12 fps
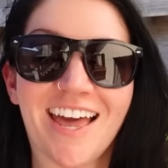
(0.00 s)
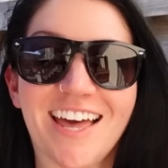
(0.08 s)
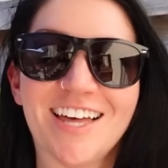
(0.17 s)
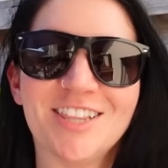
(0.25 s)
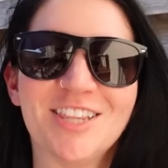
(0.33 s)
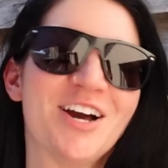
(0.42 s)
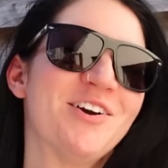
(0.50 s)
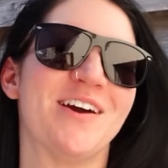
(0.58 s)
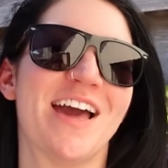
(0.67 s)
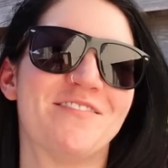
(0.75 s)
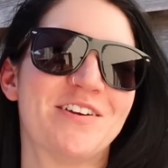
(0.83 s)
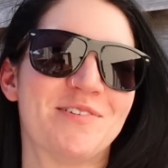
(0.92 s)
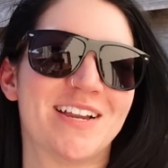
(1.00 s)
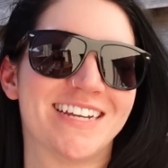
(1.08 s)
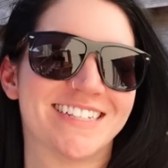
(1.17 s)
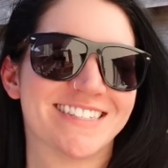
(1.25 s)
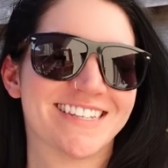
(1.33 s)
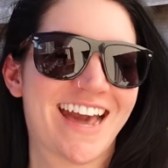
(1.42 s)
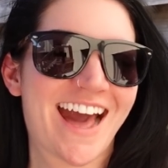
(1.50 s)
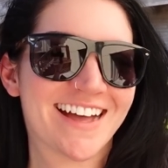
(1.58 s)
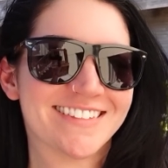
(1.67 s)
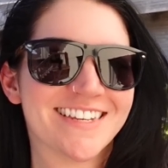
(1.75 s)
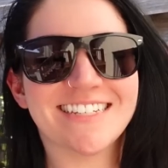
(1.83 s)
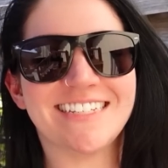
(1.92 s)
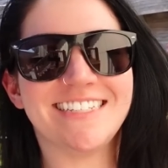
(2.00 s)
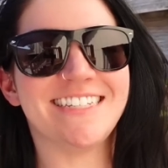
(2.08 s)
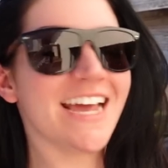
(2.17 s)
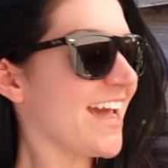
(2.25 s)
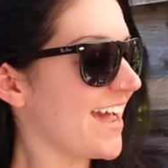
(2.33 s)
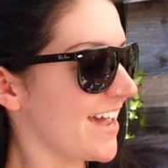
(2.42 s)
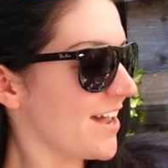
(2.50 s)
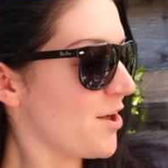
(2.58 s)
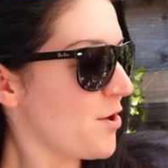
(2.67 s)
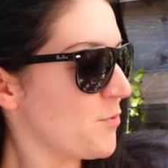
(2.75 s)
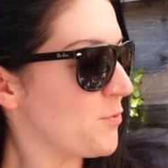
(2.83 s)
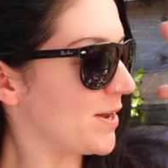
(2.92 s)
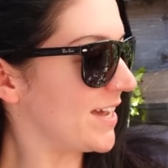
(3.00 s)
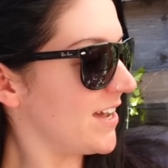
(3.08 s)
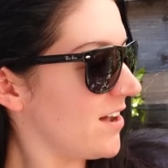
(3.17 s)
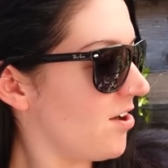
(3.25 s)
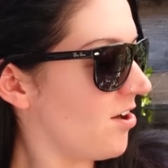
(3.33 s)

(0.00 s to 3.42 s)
Hello everyone, it's Kat. Today we